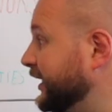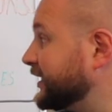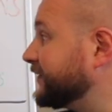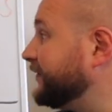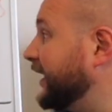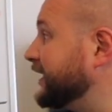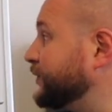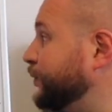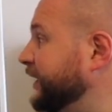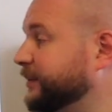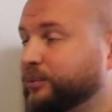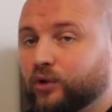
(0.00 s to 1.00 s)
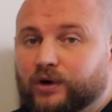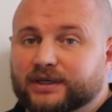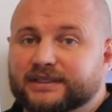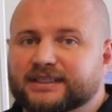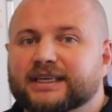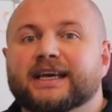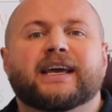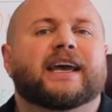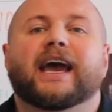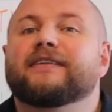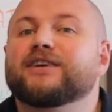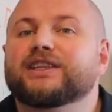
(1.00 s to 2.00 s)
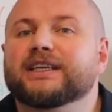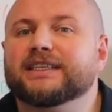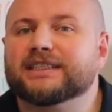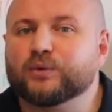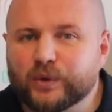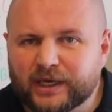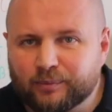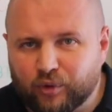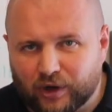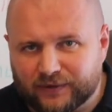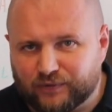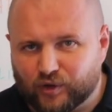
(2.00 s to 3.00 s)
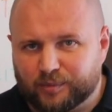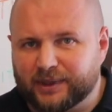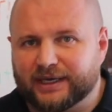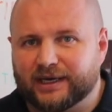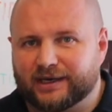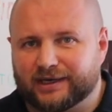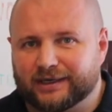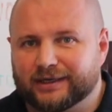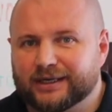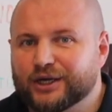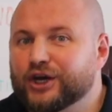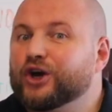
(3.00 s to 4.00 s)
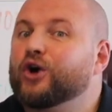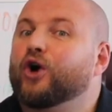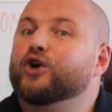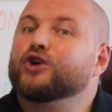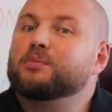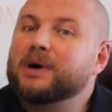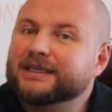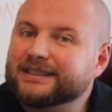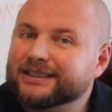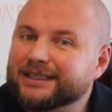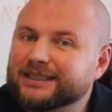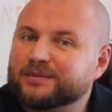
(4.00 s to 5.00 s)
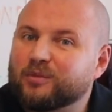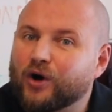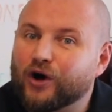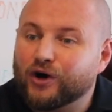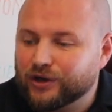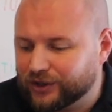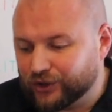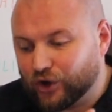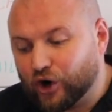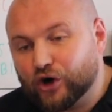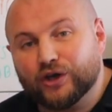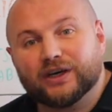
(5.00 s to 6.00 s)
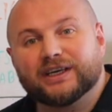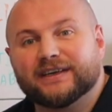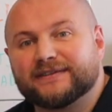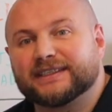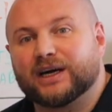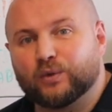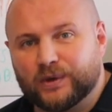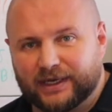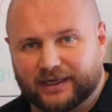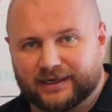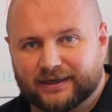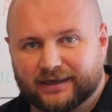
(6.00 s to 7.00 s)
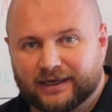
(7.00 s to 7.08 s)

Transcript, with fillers: As far as weak points, everything is a weak point for a beginner. All your muscles are small, all your lifts are weak.